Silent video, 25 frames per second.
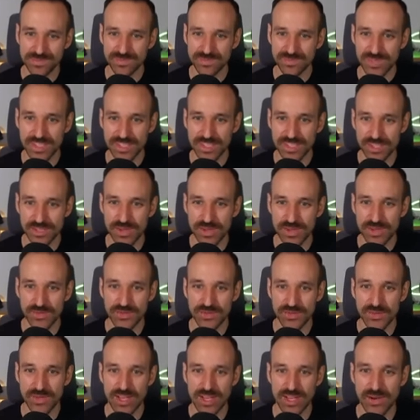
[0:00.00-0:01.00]
So you have
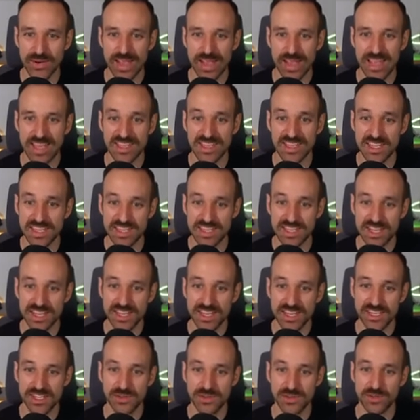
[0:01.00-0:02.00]
to now edit
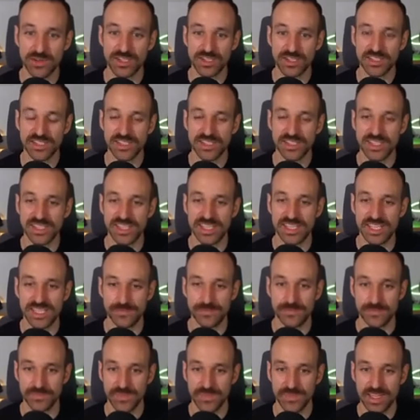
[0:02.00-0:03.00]
your
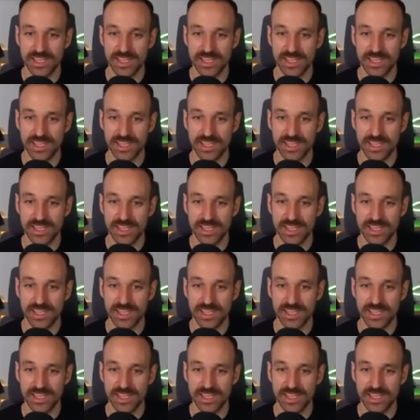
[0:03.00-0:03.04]
scheme.